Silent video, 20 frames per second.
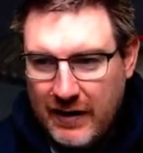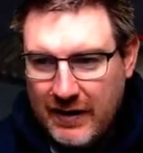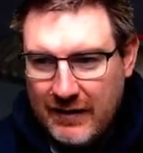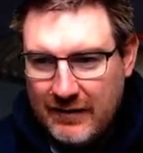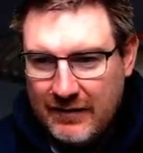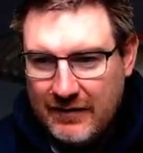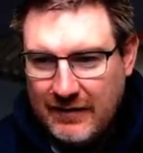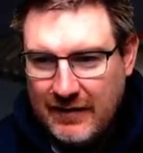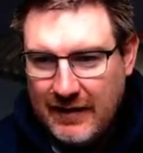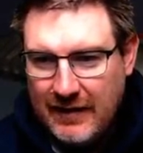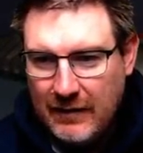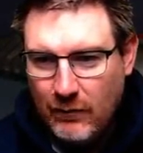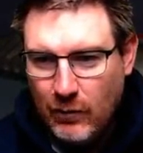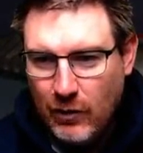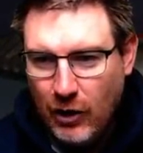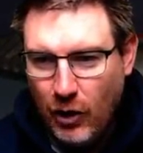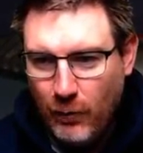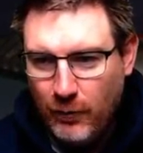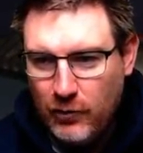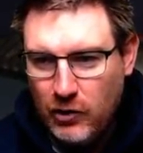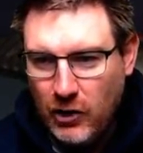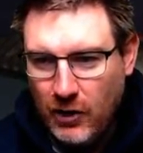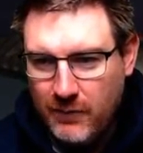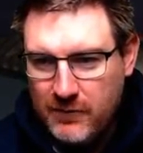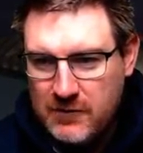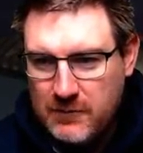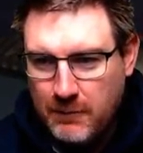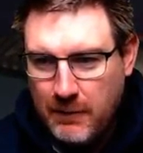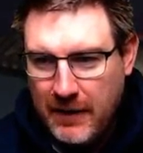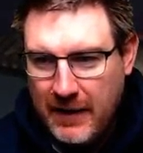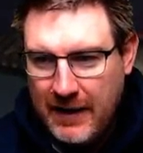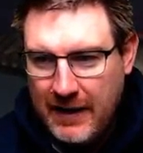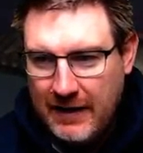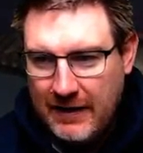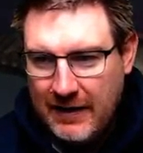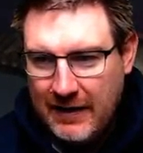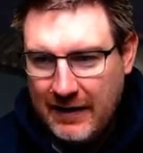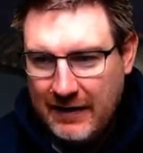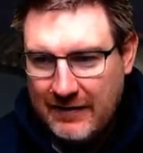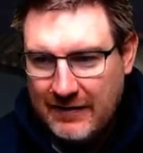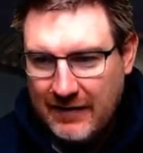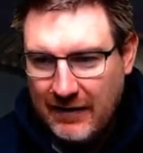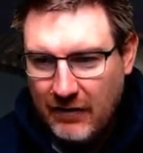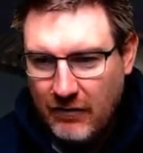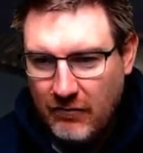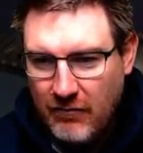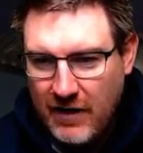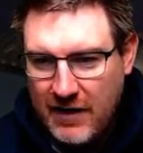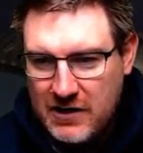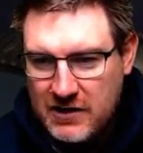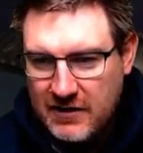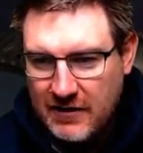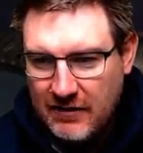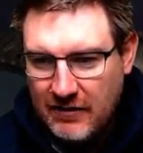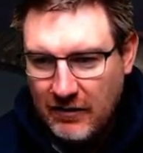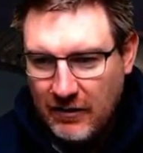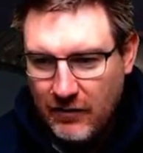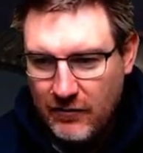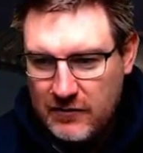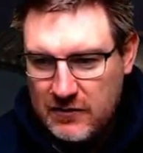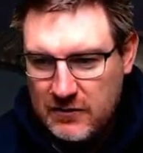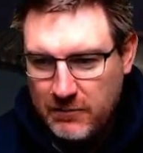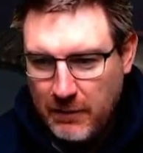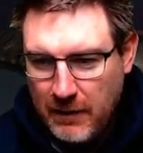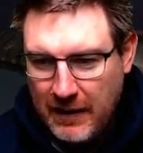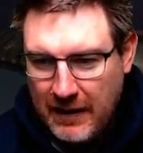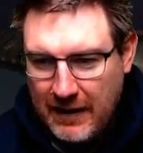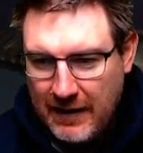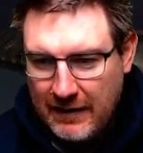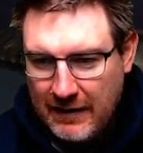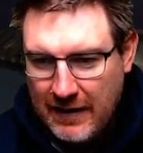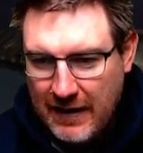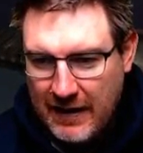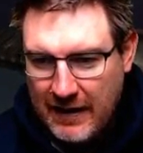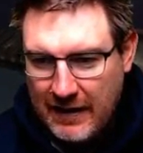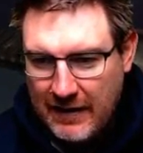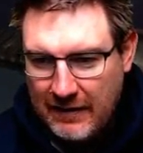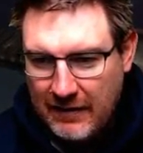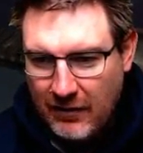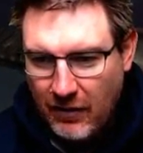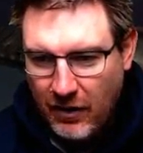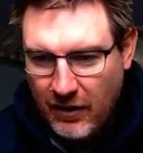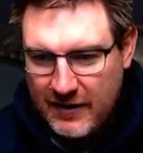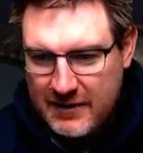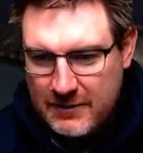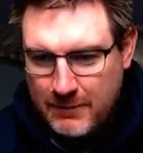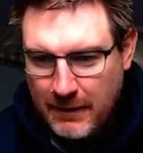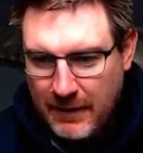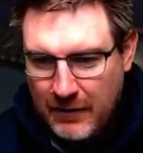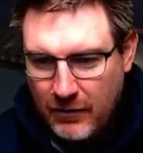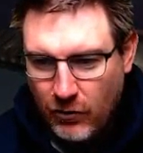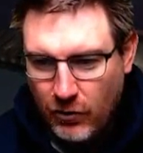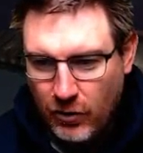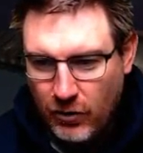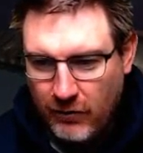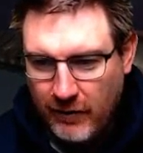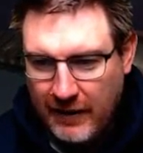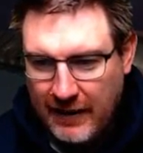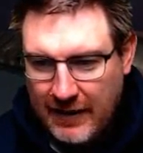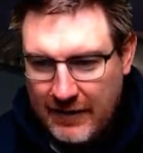can see it will help top speed, acceleration, low speed, and high speed cornering